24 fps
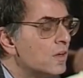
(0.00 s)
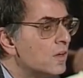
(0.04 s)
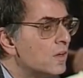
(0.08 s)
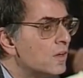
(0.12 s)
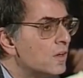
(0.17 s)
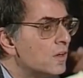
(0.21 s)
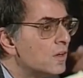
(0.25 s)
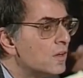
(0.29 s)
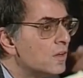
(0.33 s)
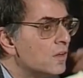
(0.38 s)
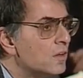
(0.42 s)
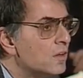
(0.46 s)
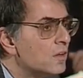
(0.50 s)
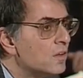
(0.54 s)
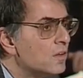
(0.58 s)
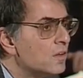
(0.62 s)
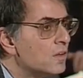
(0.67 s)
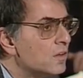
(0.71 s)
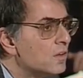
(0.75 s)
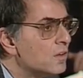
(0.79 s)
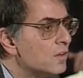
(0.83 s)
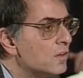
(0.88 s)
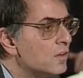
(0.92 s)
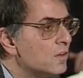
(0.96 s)
Uh,
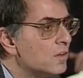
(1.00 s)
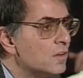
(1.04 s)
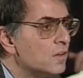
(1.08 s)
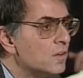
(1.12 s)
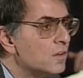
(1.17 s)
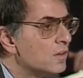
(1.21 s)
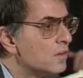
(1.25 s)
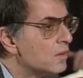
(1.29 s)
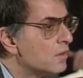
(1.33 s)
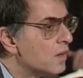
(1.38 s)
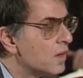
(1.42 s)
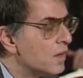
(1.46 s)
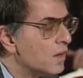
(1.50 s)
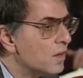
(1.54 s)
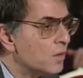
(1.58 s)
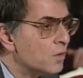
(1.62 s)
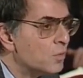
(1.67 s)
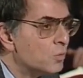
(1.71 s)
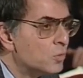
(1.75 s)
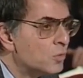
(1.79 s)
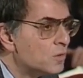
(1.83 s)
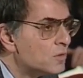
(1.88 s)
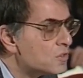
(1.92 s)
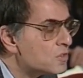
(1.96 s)
I
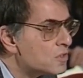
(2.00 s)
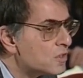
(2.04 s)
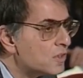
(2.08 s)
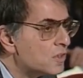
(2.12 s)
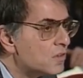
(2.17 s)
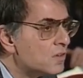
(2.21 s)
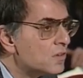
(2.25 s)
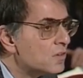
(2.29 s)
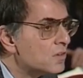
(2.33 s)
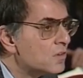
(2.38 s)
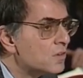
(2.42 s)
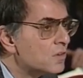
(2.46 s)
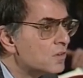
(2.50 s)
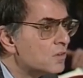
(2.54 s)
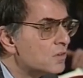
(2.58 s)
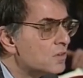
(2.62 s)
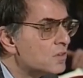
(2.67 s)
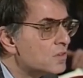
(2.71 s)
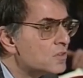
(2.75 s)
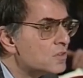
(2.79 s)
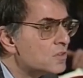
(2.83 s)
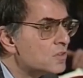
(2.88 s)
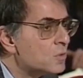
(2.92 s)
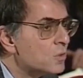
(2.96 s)
would say that there
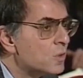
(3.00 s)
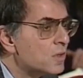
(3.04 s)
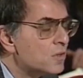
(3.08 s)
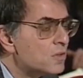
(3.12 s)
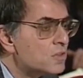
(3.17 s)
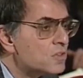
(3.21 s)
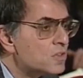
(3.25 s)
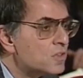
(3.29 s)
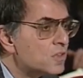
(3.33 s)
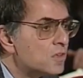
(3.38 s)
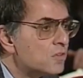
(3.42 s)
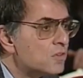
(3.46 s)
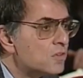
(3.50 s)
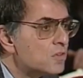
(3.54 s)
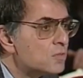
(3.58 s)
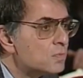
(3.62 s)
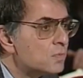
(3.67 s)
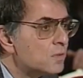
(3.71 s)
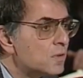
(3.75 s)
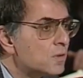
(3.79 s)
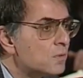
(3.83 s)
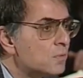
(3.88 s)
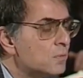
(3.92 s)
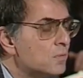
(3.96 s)
is no way to solve this
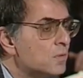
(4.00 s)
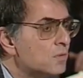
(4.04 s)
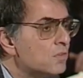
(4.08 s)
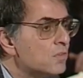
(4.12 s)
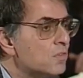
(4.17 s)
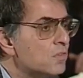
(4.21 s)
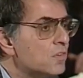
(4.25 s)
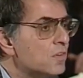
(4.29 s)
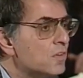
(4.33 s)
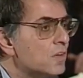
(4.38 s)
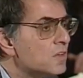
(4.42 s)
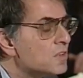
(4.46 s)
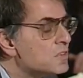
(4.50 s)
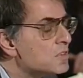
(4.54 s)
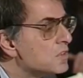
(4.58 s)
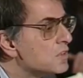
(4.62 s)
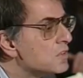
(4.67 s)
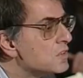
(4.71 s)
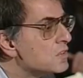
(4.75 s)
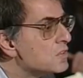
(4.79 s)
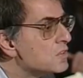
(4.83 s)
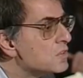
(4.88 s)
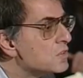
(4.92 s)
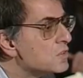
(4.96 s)
problem, even if the United
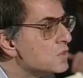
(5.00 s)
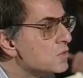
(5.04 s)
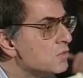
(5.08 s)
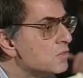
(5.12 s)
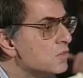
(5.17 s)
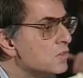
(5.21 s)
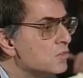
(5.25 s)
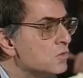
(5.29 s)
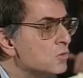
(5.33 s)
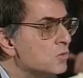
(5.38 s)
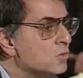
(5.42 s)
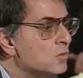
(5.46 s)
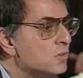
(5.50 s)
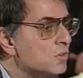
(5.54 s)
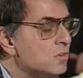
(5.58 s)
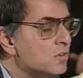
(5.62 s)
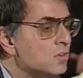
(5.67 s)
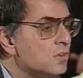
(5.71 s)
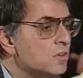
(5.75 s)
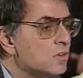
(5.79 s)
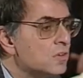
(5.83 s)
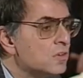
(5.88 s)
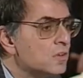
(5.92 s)
States and the Soviet Union